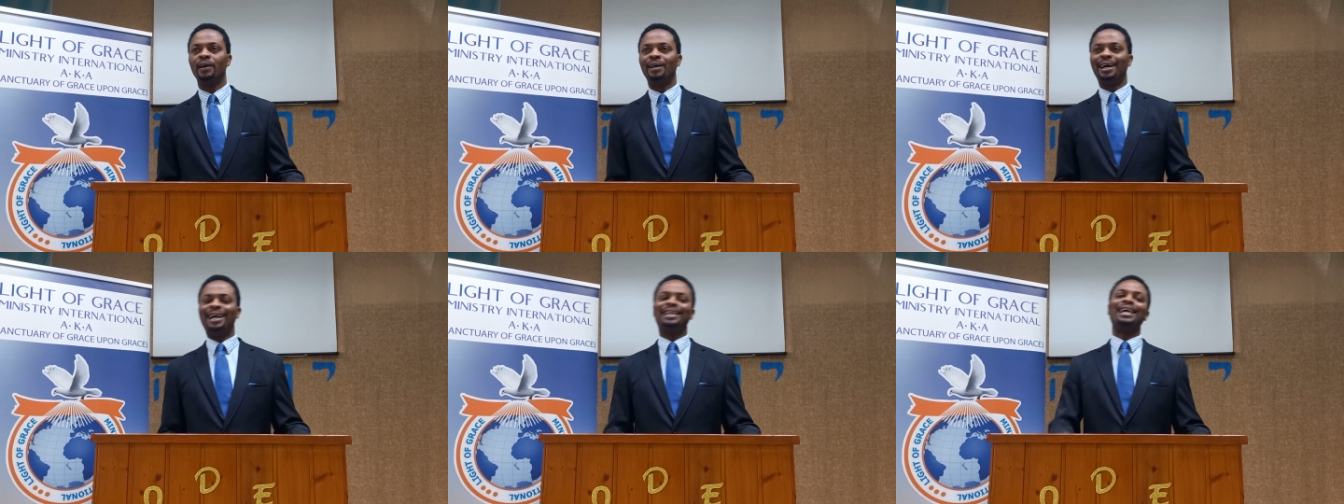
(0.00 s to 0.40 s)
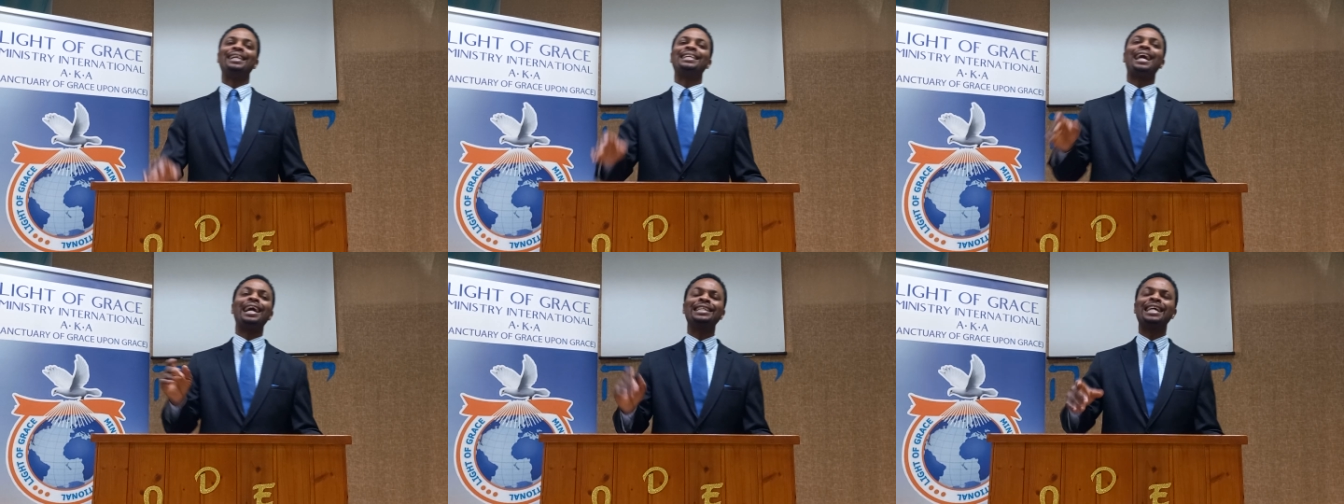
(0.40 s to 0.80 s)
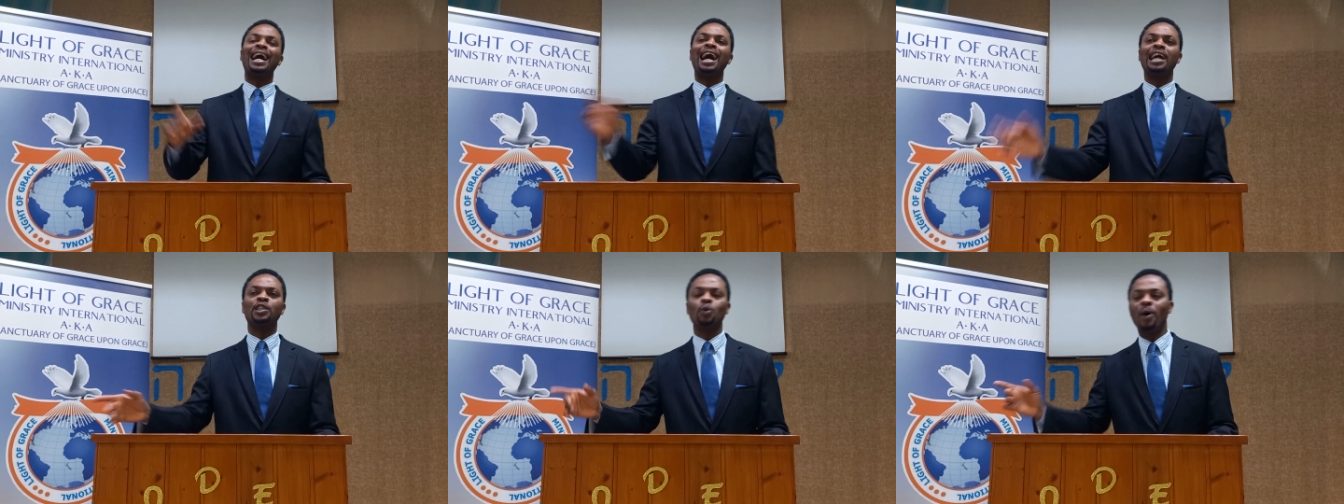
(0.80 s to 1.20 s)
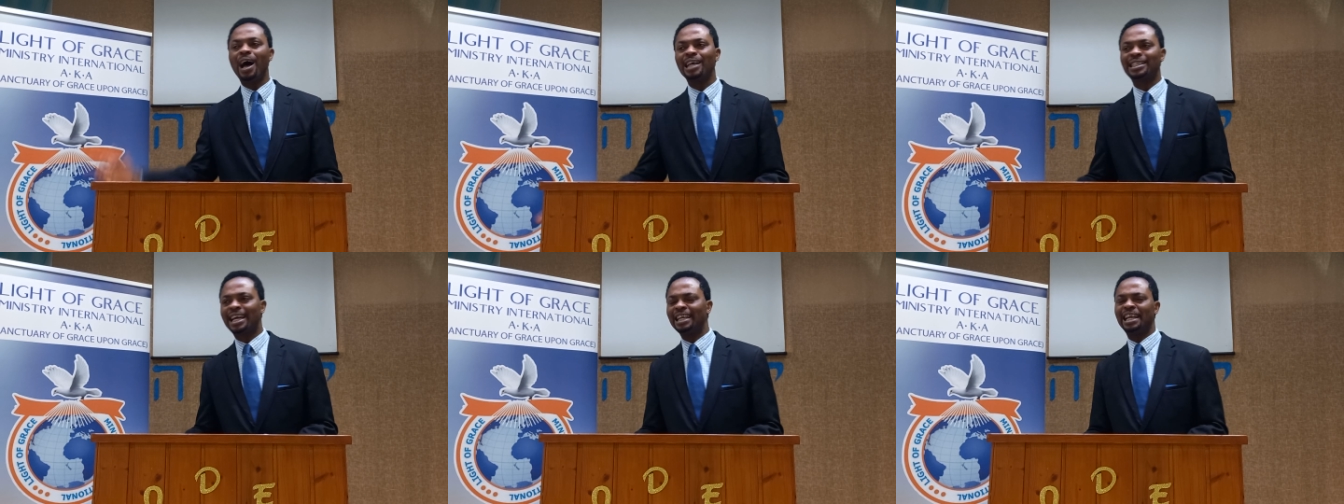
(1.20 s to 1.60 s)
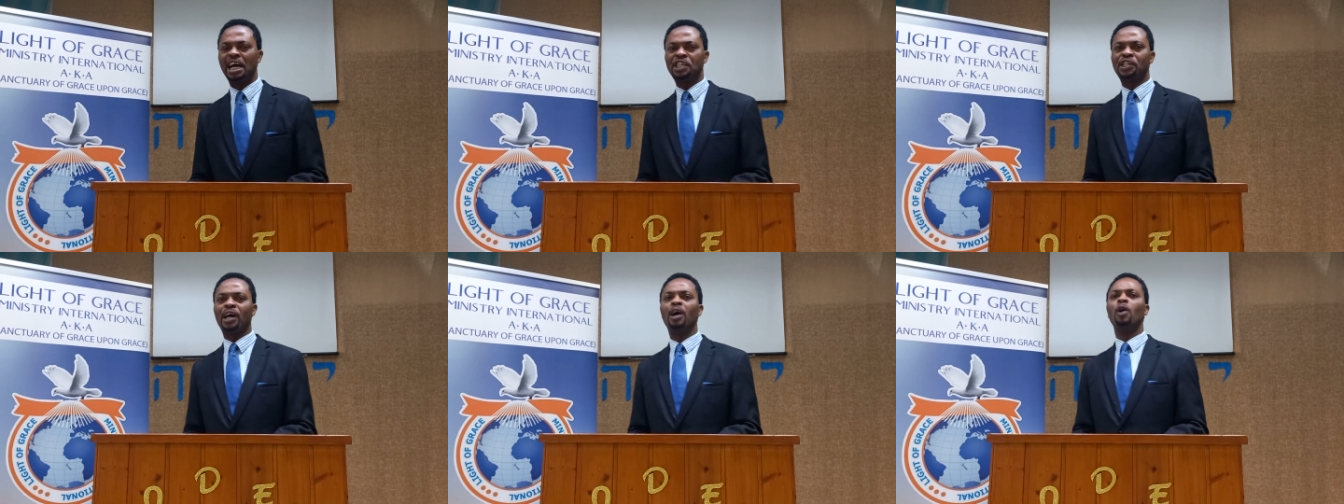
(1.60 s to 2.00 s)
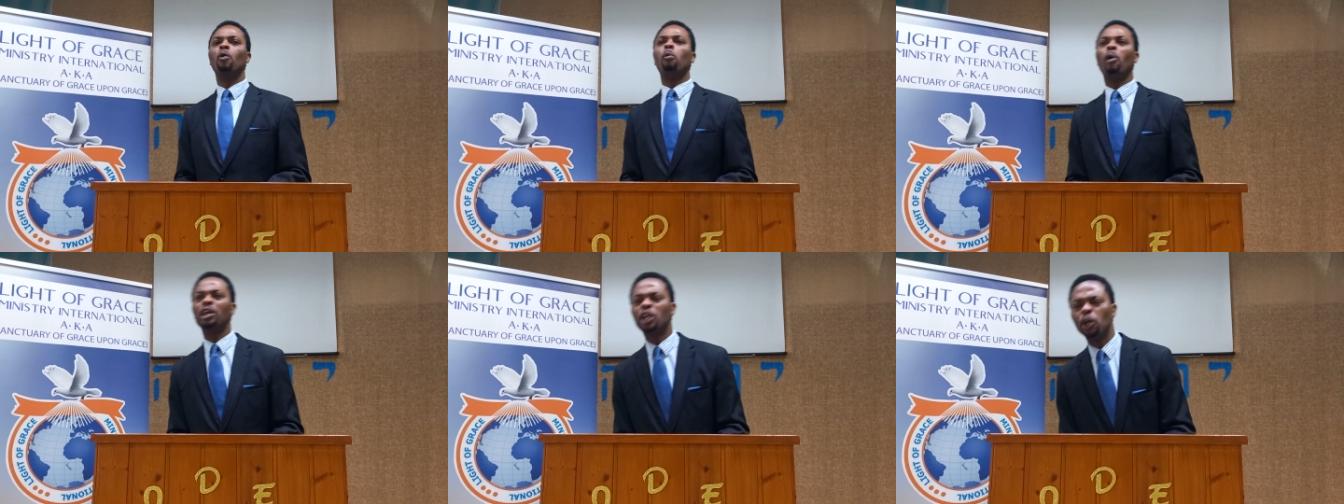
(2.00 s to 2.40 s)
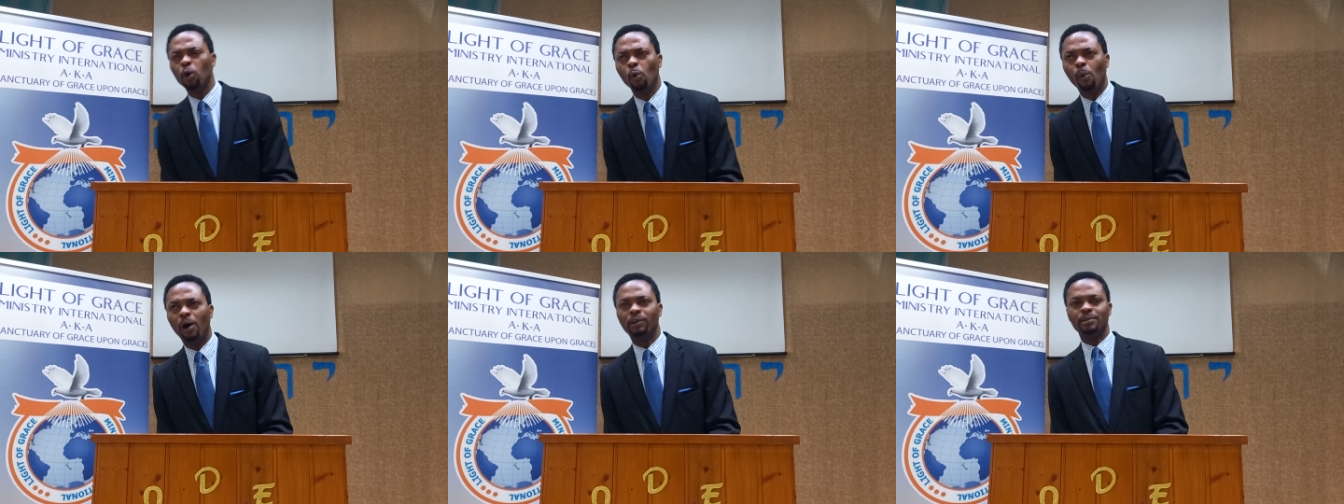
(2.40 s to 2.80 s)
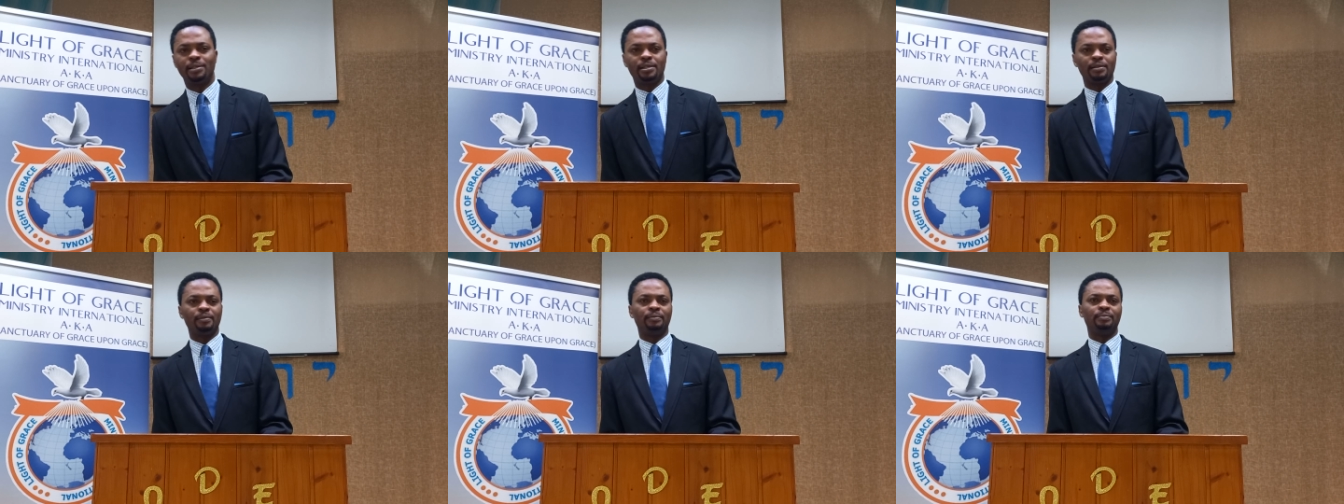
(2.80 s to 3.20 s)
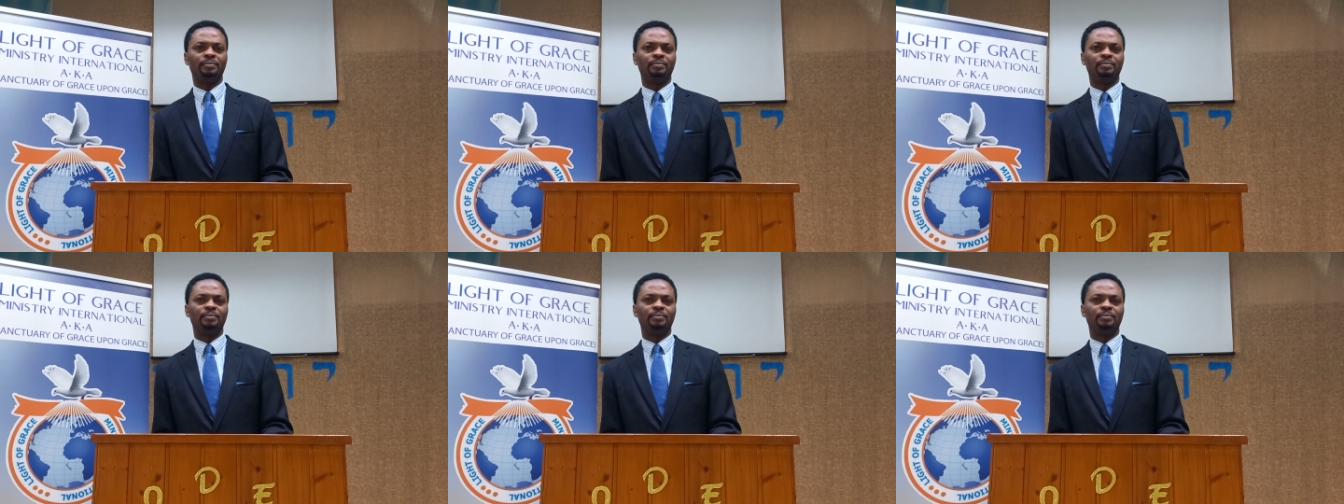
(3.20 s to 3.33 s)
And Elijah had to ask Elisha, What do you want?